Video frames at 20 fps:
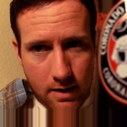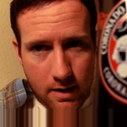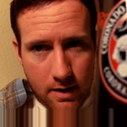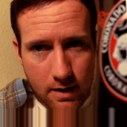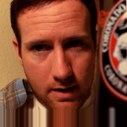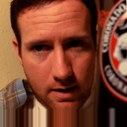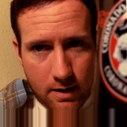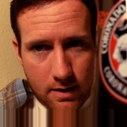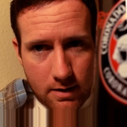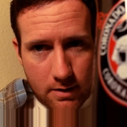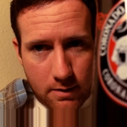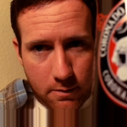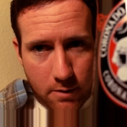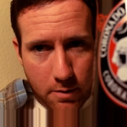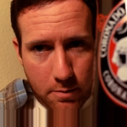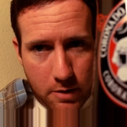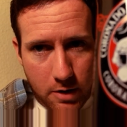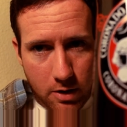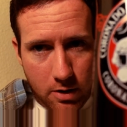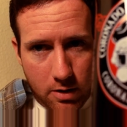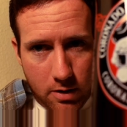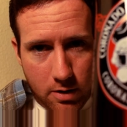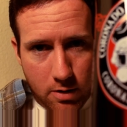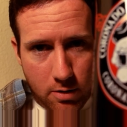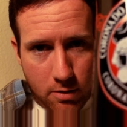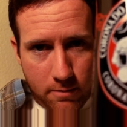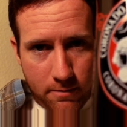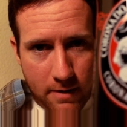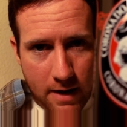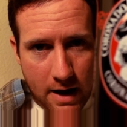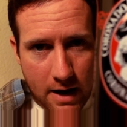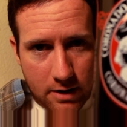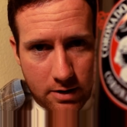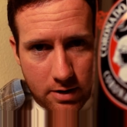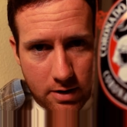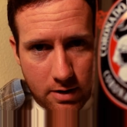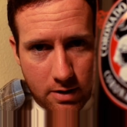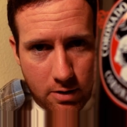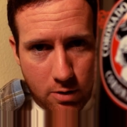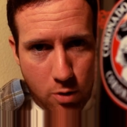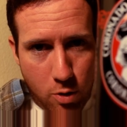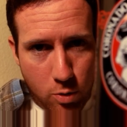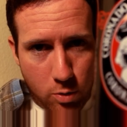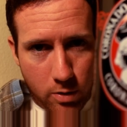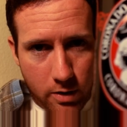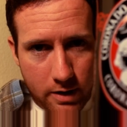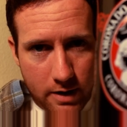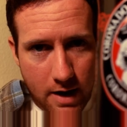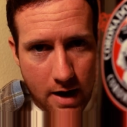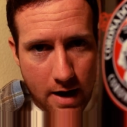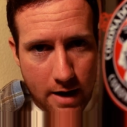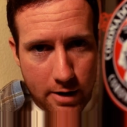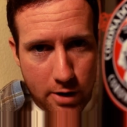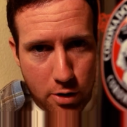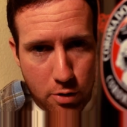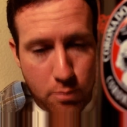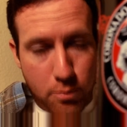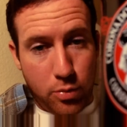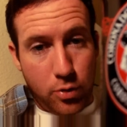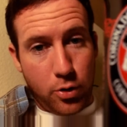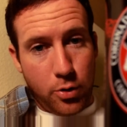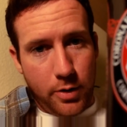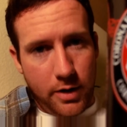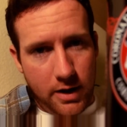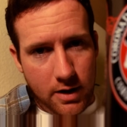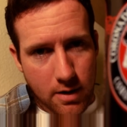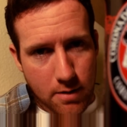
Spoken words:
is from the good old fashioned Coronado Brewing